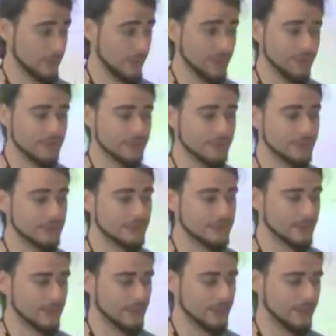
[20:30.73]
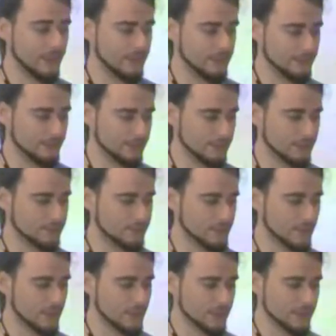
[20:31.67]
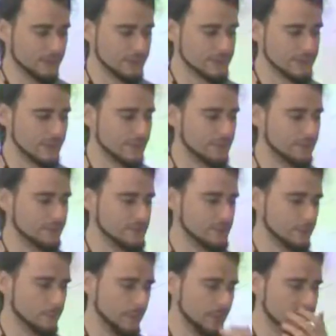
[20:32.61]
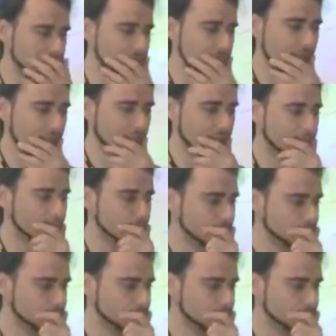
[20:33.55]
anything that can handle this kind of GPS data.